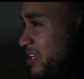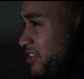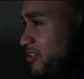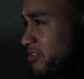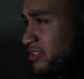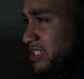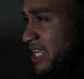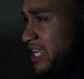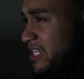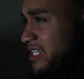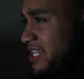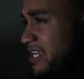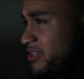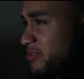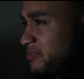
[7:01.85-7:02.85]
not going to
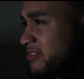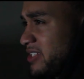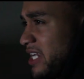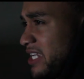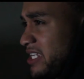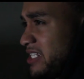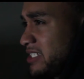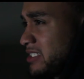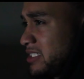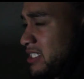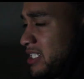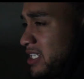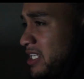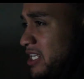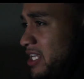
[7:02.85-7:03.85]
gain that overnight.
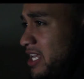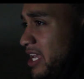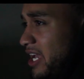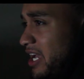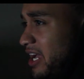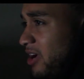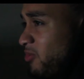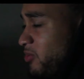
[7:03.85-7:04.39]
I